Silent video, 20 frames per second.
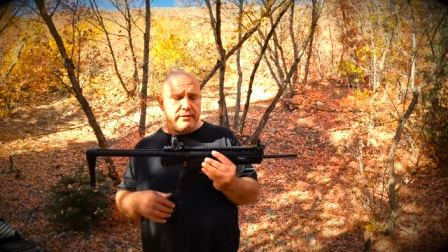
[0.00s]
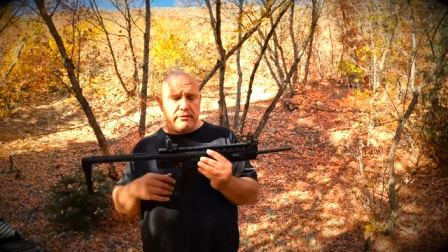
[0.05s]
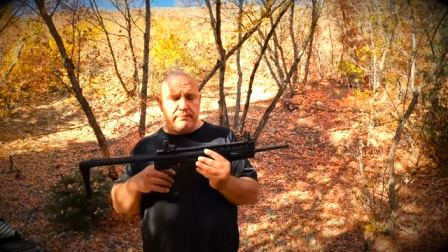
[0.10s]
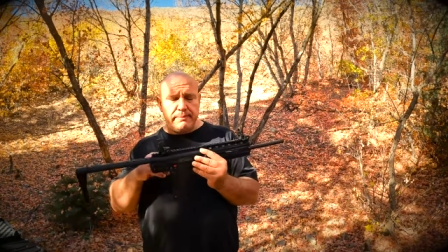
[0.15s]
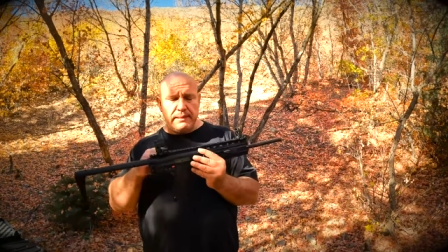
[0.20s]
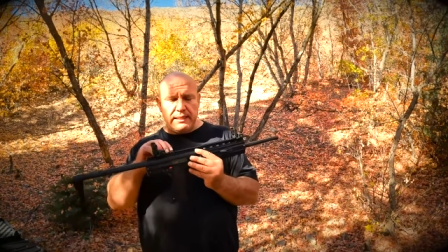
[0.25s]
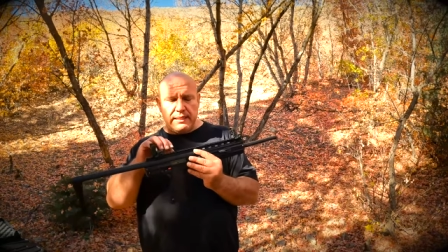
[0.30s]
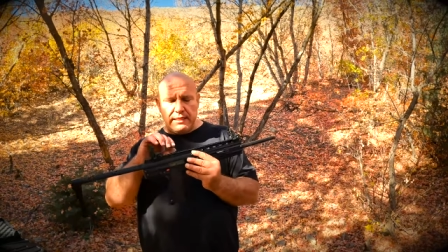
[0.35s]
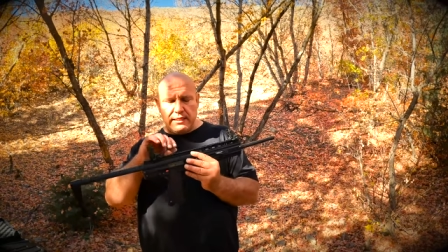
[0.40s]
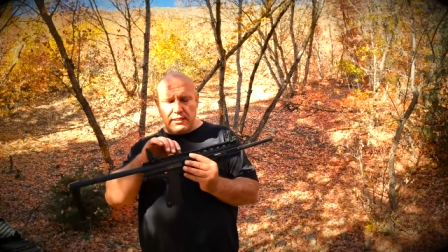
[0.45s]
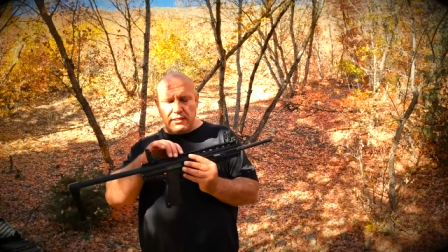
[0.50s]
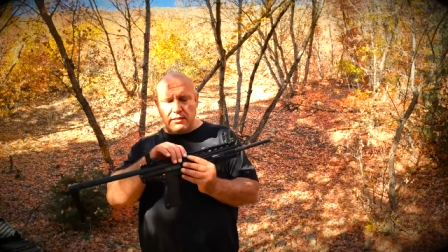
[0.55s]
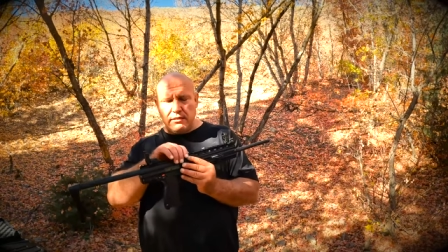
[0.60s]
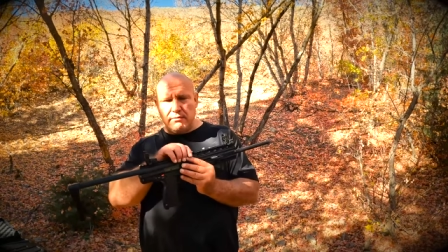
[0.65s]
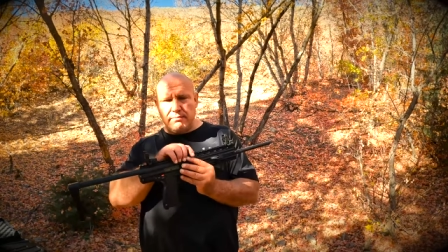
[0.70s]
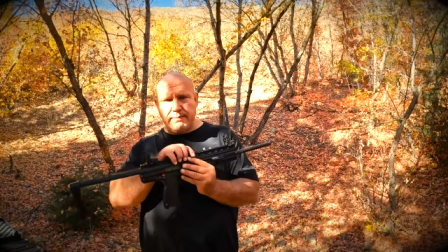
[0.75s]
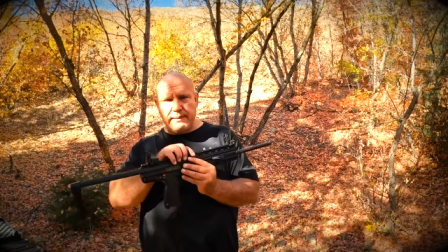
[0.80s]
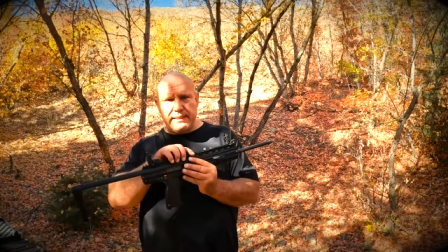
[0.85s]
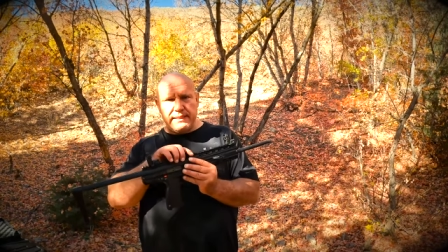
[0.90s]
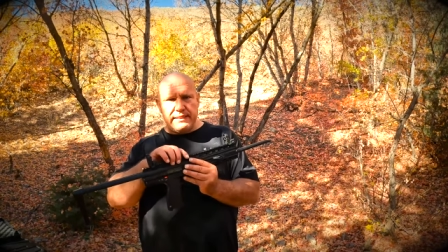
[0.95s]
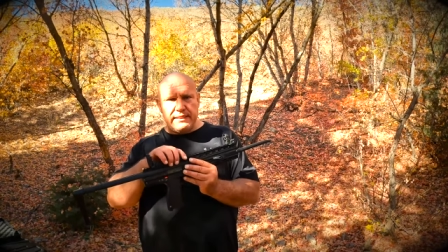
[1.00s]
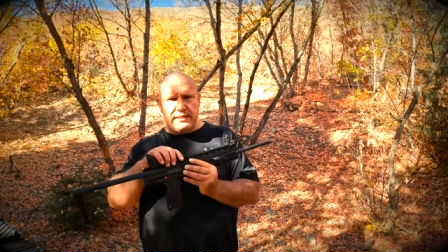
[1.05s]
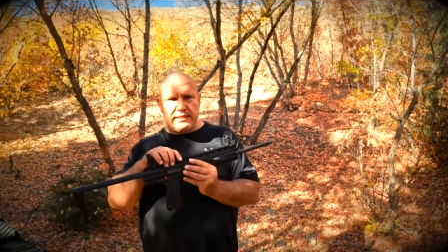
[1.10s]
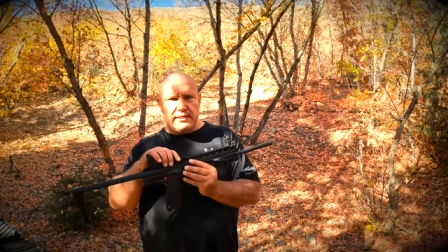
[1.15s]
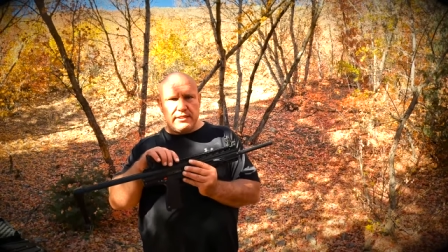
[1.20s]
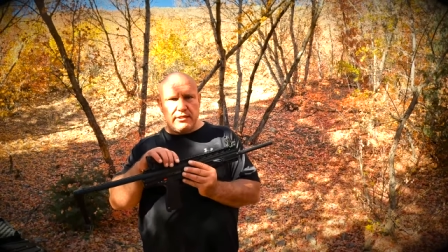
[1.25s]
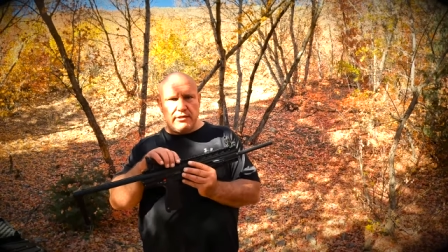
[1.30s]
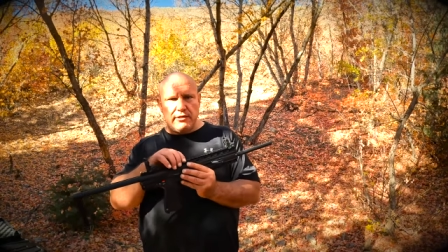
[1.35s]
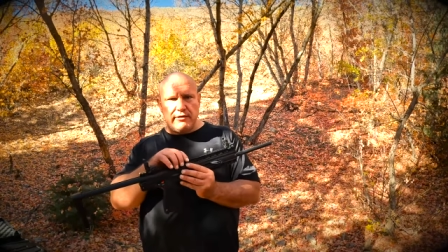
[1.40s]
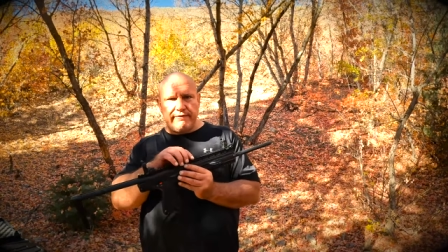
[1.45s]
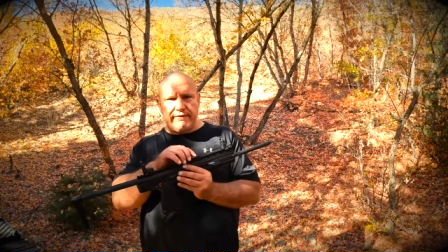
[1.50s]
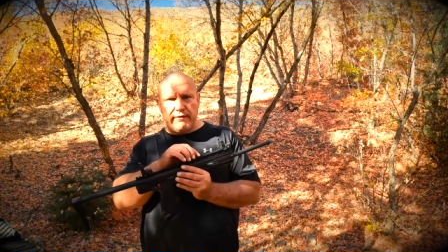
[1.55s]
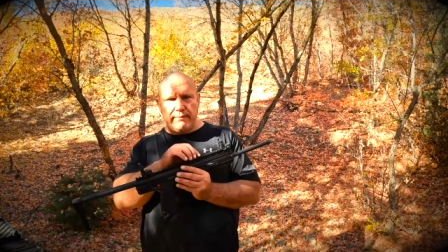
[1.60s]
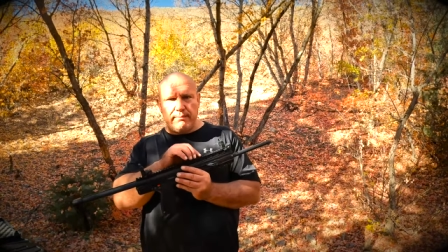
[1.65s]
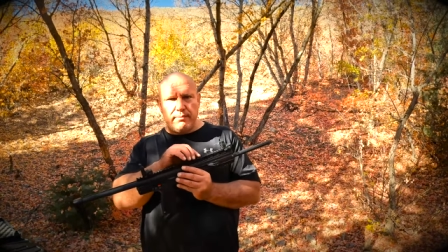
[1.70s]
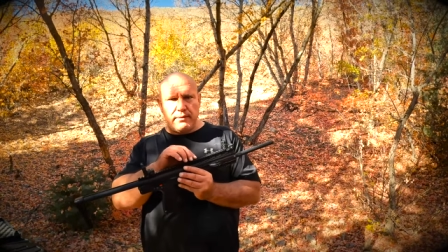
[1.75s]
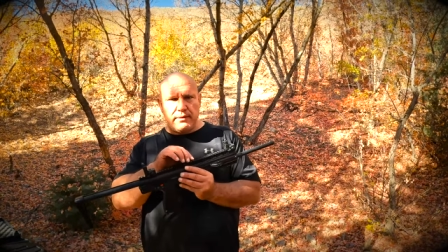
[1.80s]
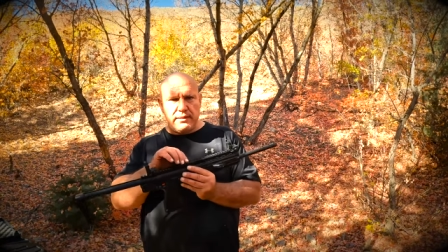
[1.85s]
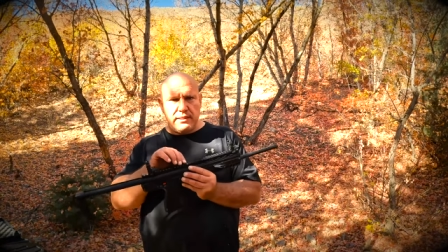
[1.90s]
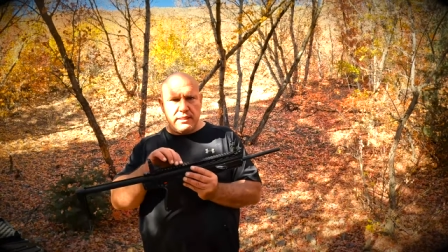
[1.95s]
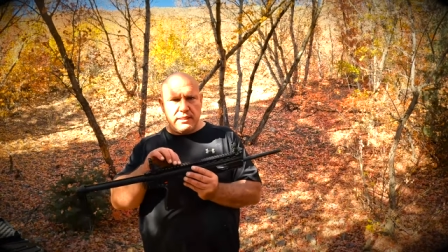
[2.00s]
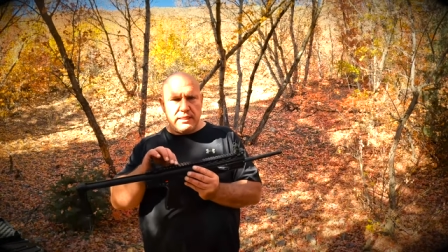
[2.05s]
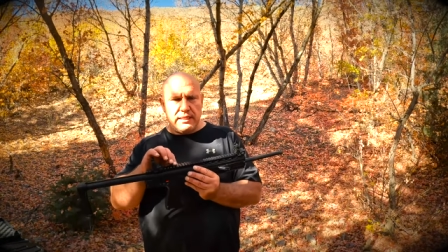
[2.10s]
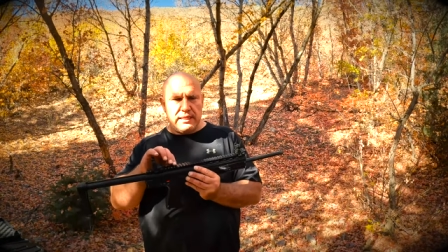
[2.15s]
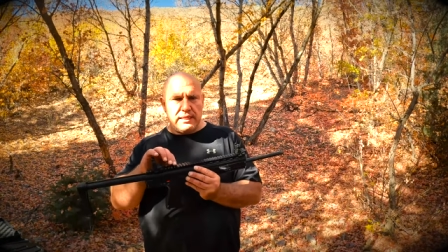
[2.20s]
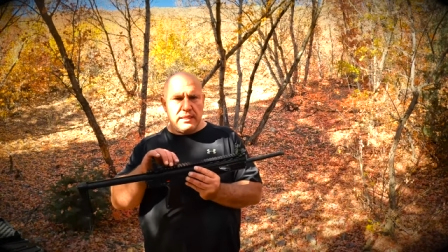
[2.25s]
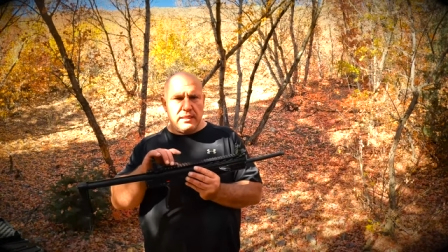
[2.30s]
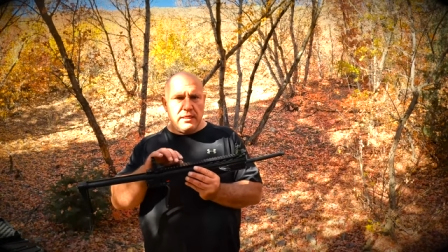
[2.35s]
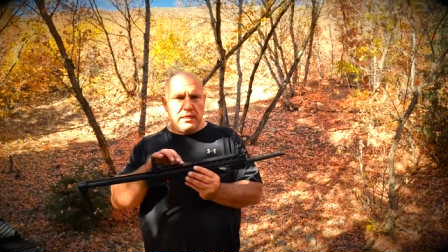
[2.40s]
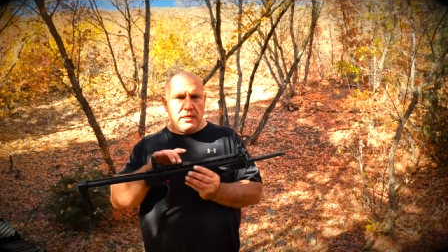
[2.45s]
it'd be a little bit easier if you put the